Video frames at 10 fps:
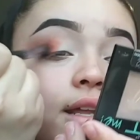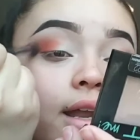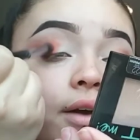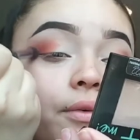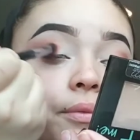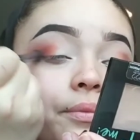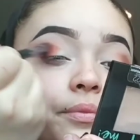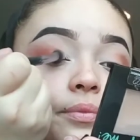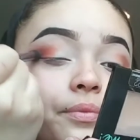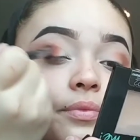it out
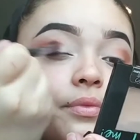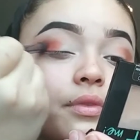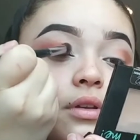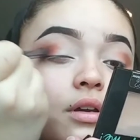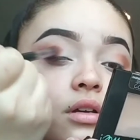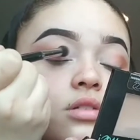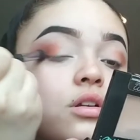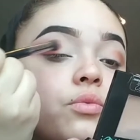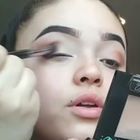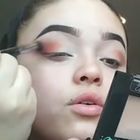
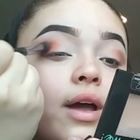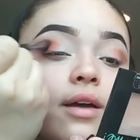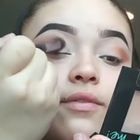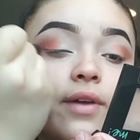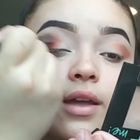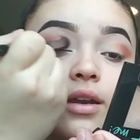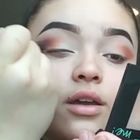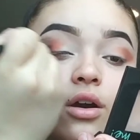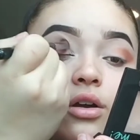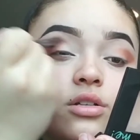so we don't have any
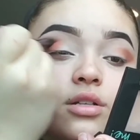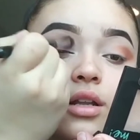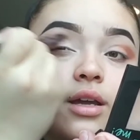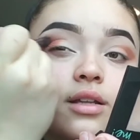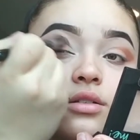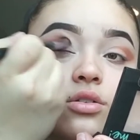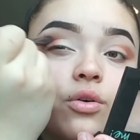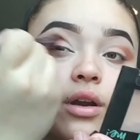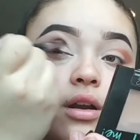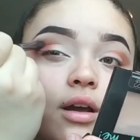harsh lines
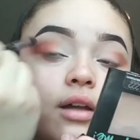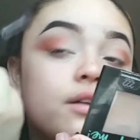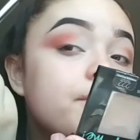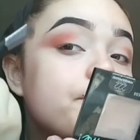going on.